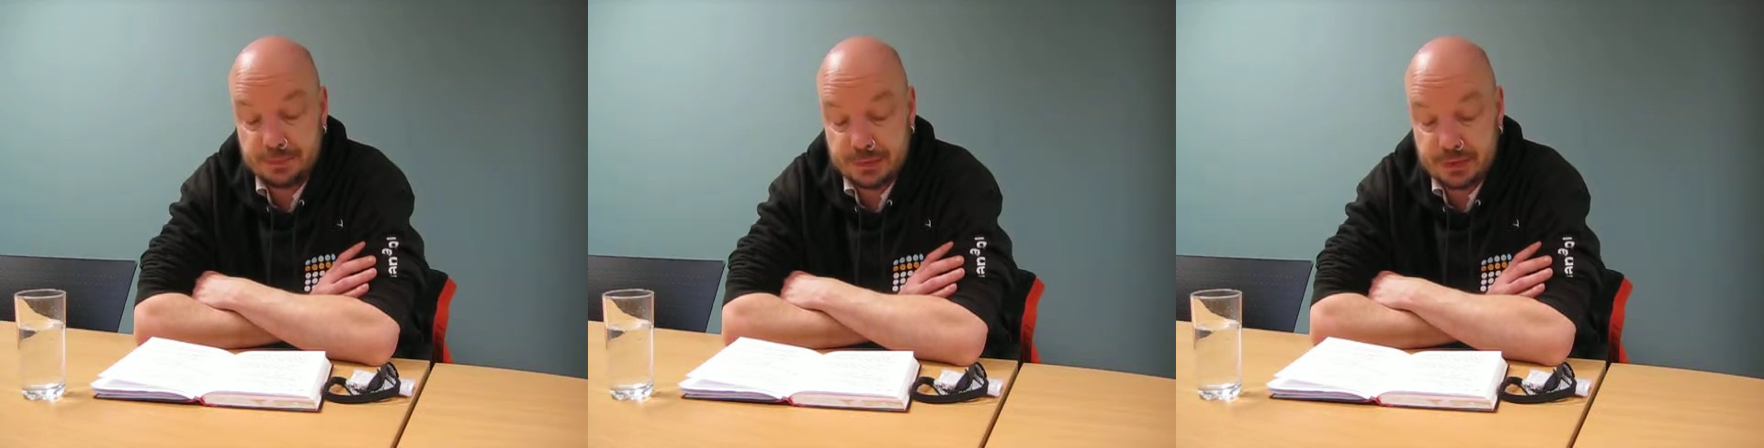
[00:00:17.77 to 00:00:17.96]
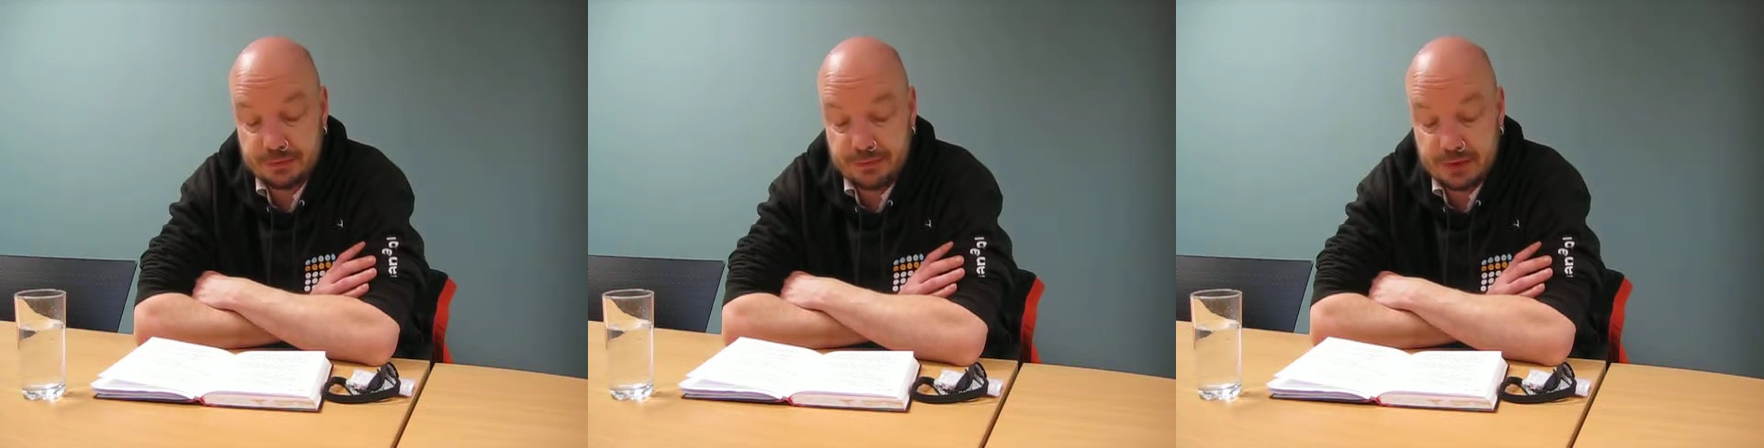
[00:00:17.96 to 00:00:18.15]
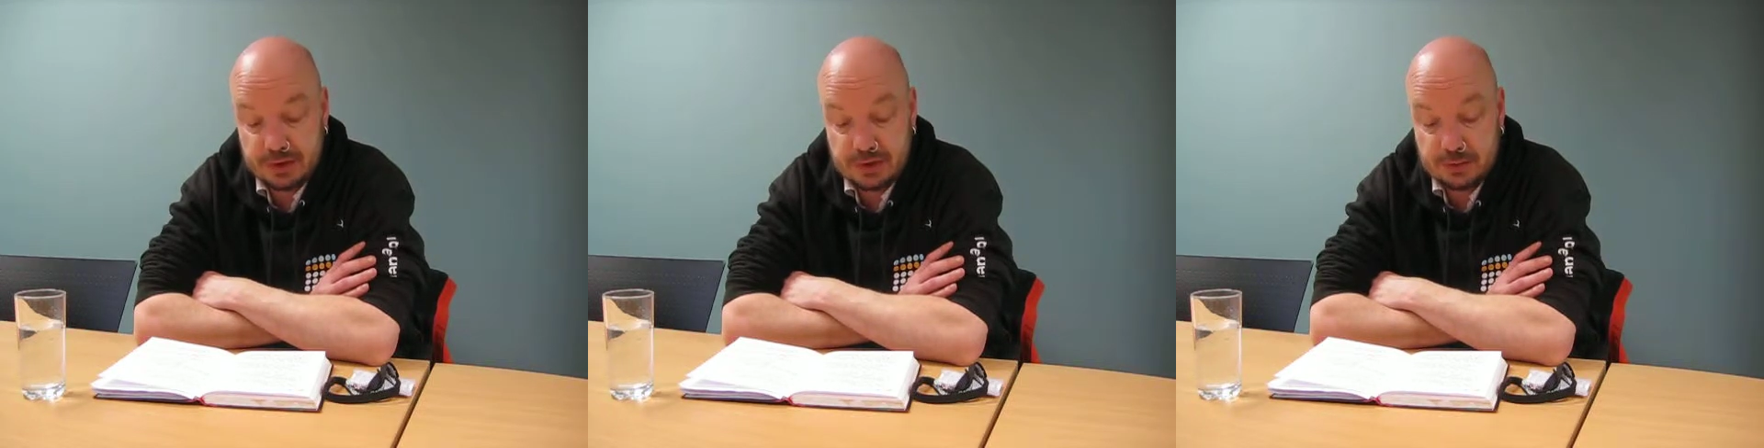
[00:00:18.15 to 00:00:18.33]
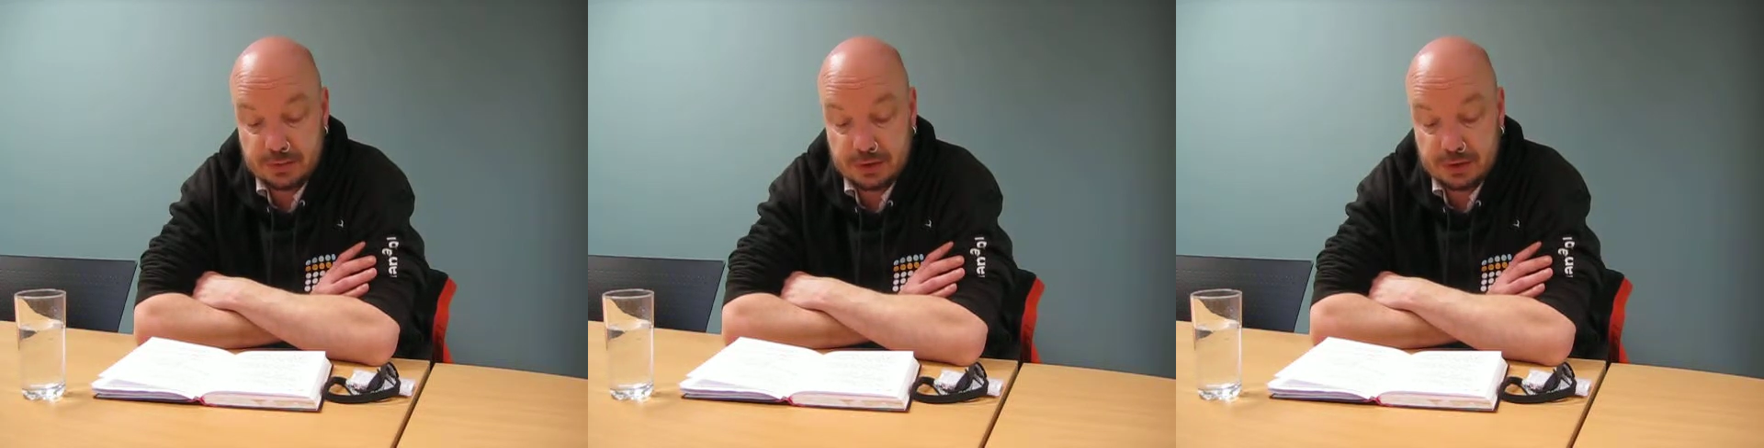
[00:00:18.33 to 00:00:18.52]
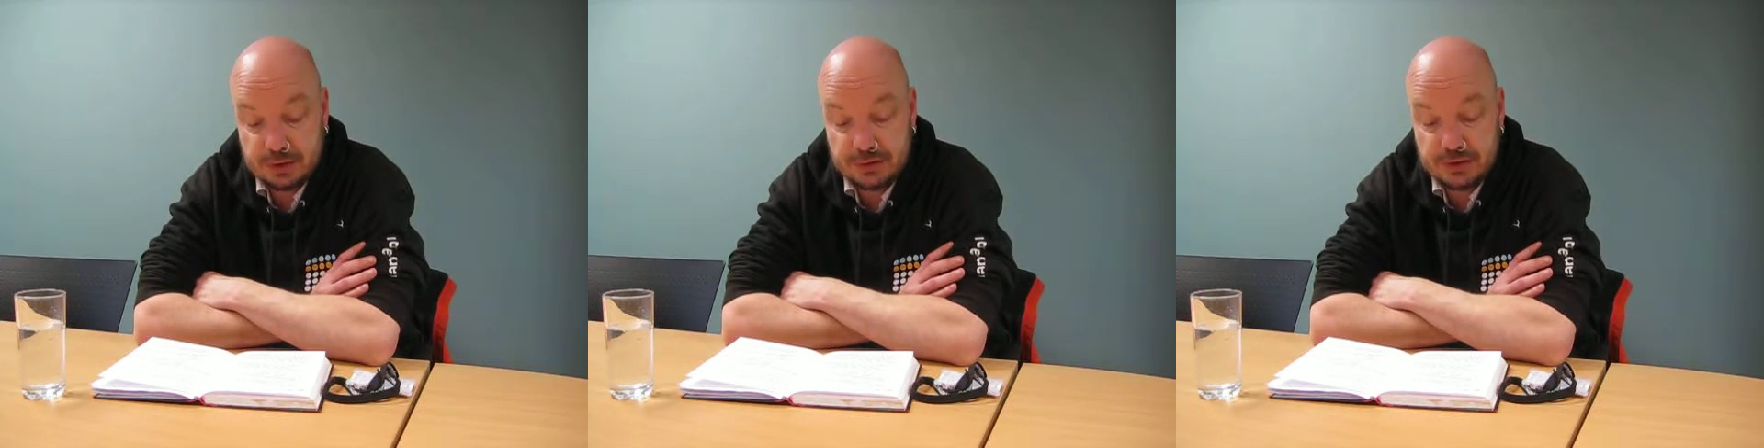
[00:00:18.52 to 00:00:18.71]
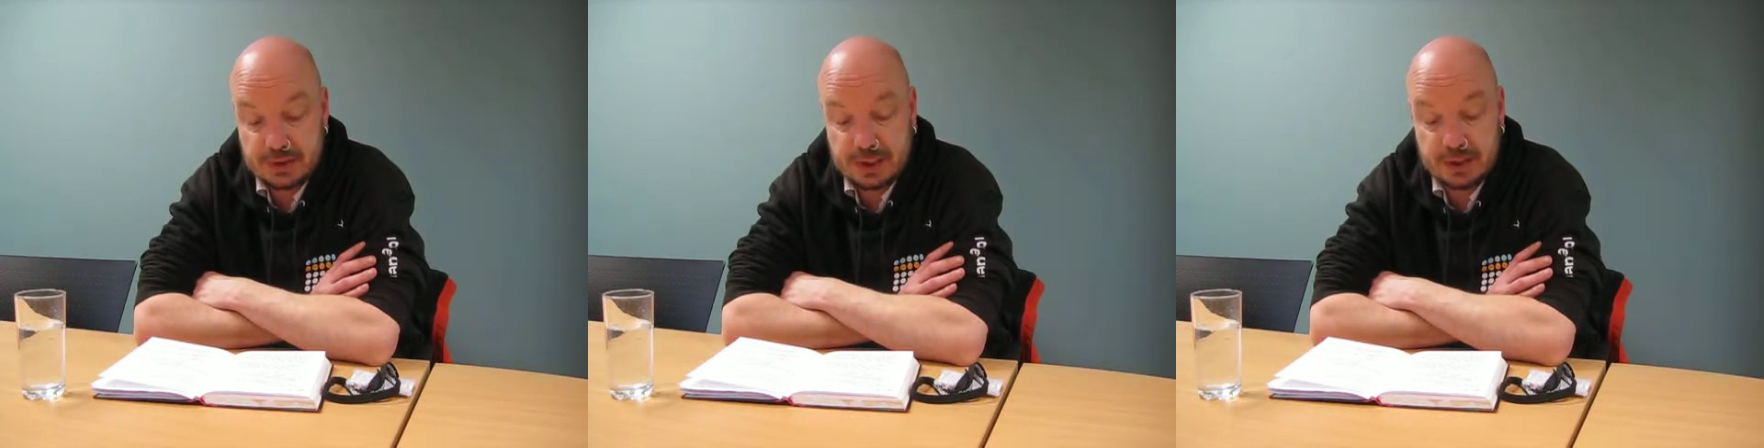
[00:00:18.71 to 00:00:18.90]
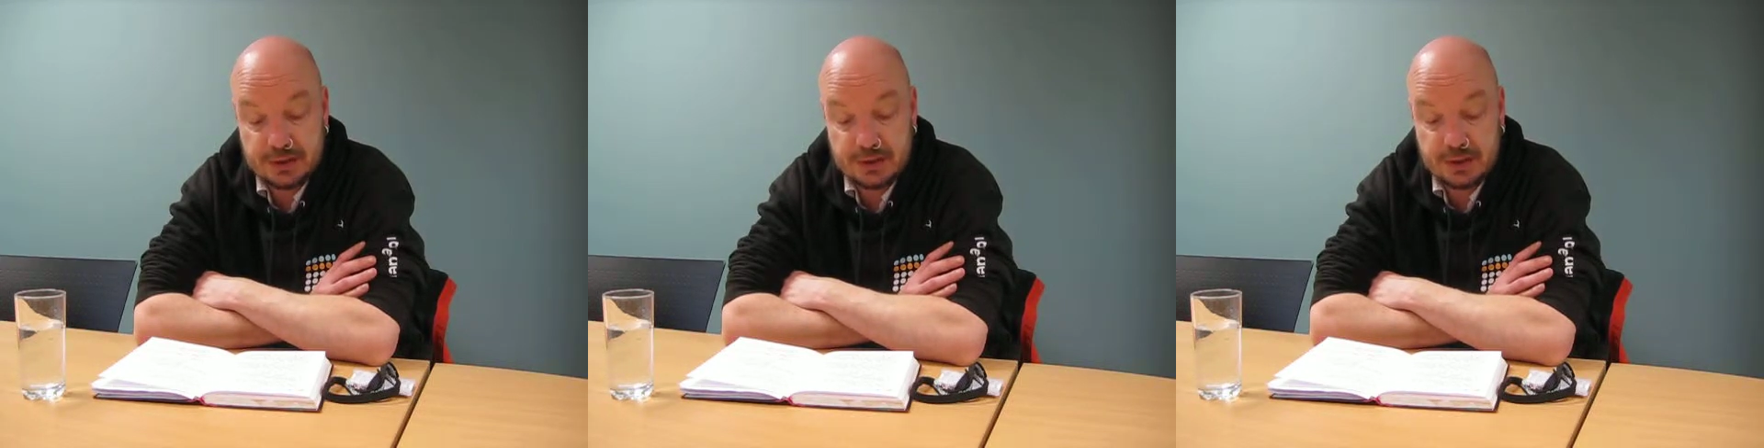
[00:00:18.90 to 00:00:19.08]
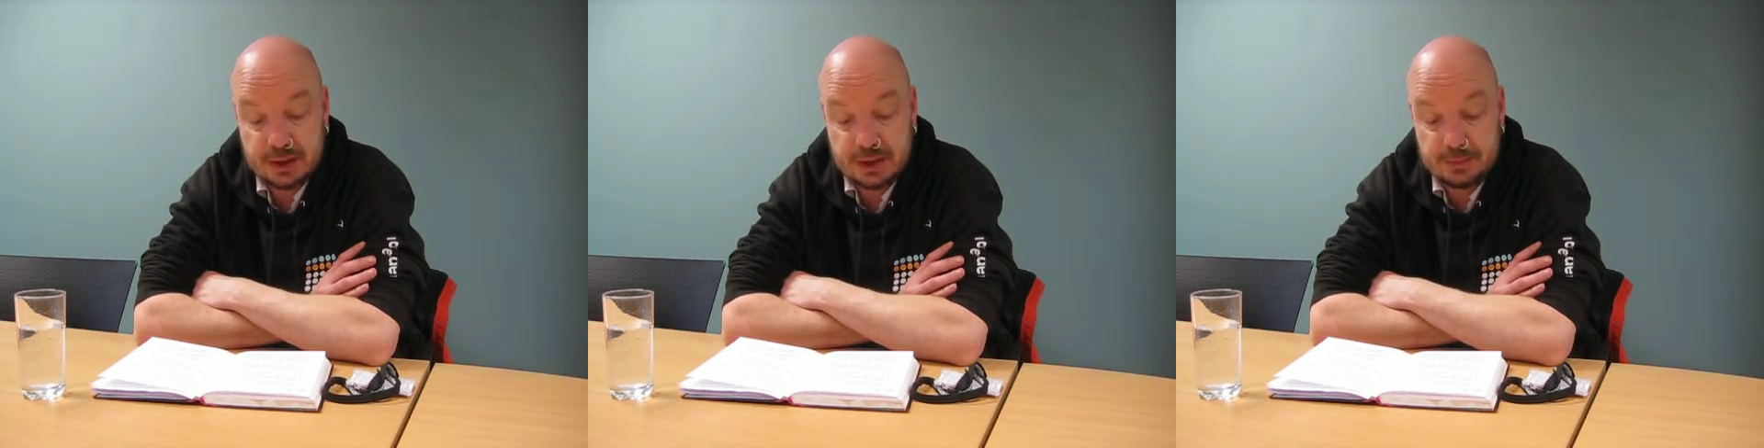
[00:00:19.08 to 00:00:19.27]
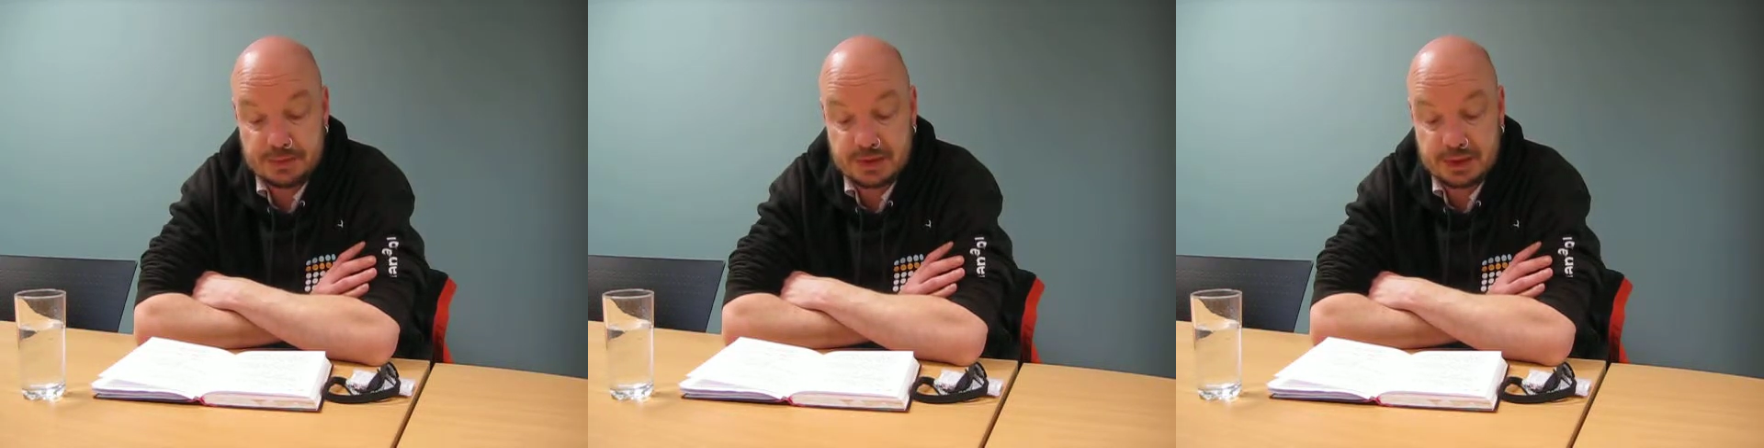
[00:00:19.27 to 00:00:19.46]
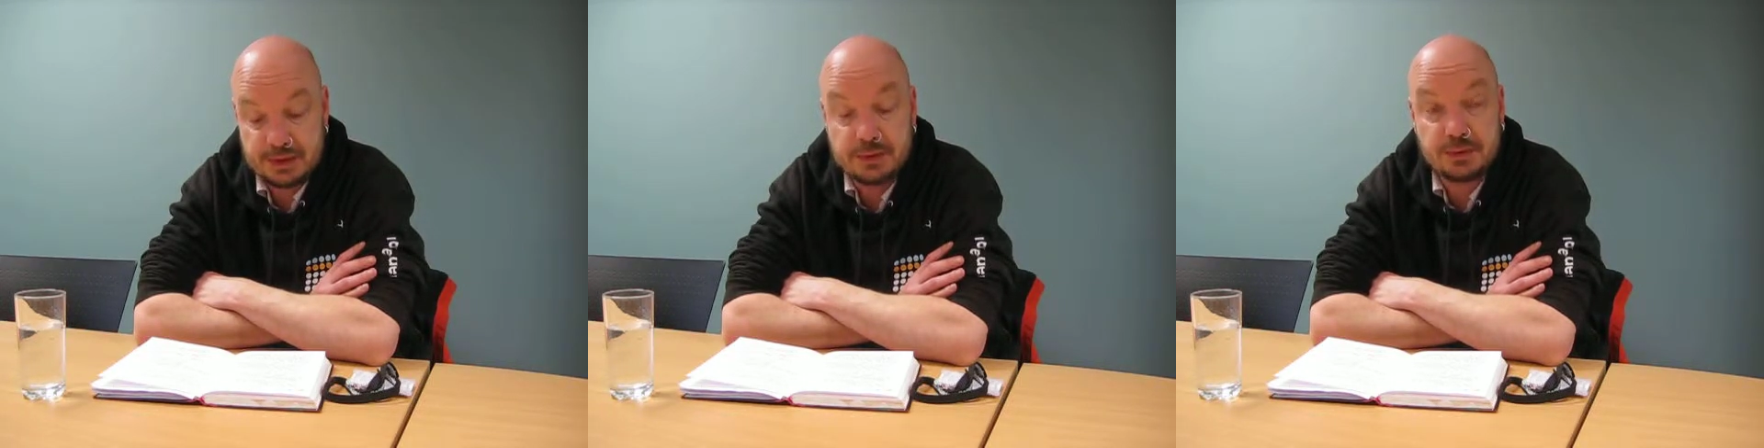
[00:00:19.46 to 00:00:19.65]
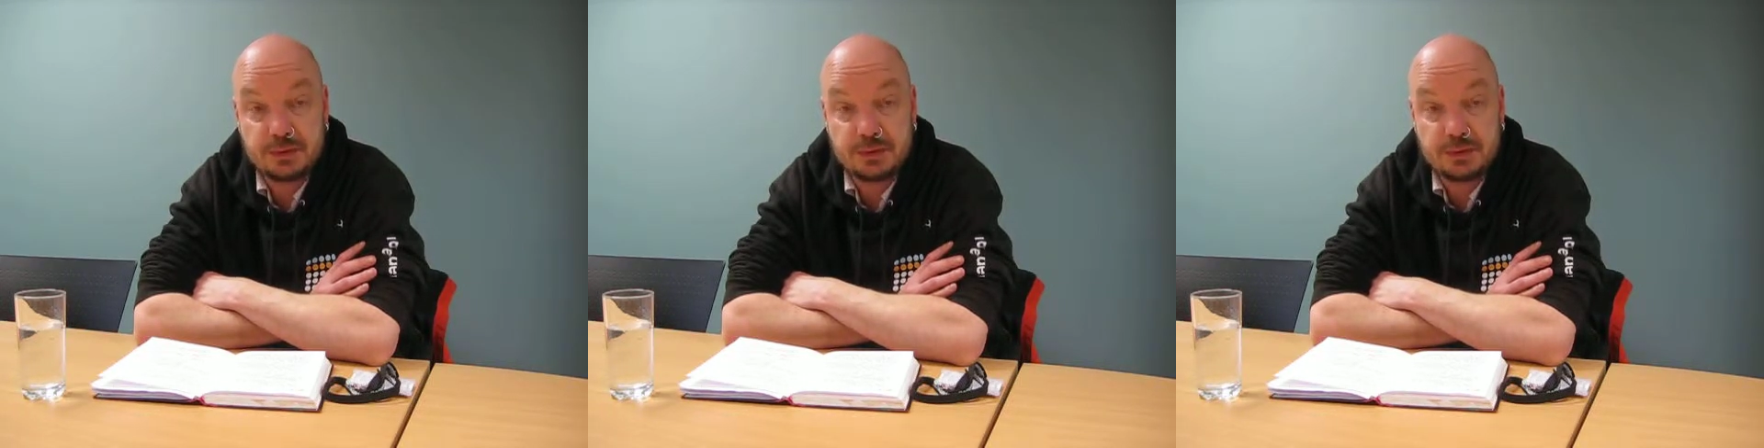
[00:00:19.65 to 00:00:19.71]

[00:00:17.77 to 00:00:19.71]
The first part had an update